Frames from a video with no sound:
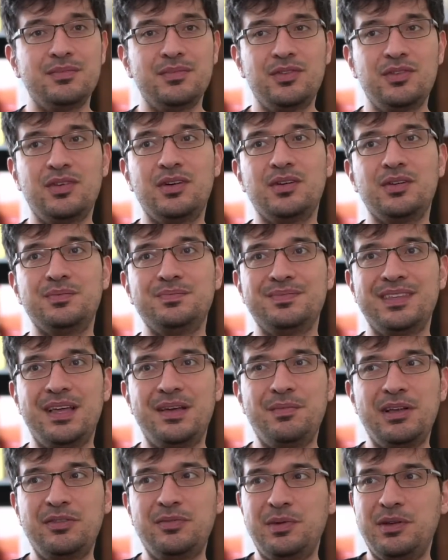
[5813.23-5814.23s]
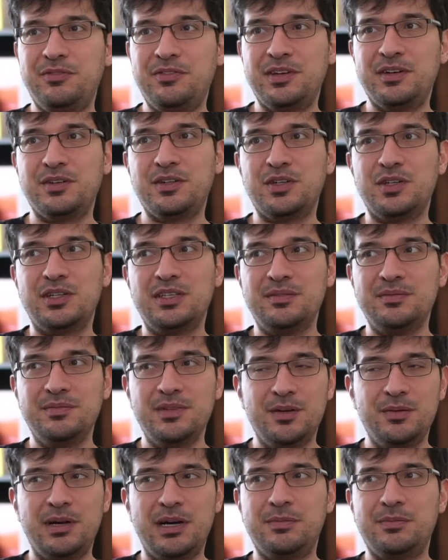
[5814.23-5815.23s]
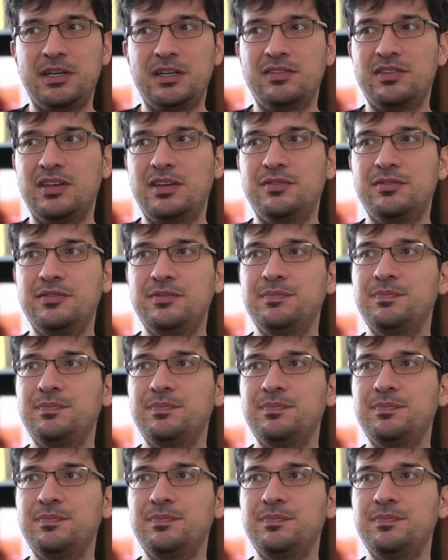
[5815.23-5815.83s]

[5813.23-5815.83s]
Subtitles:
So that makes me feel good about myself.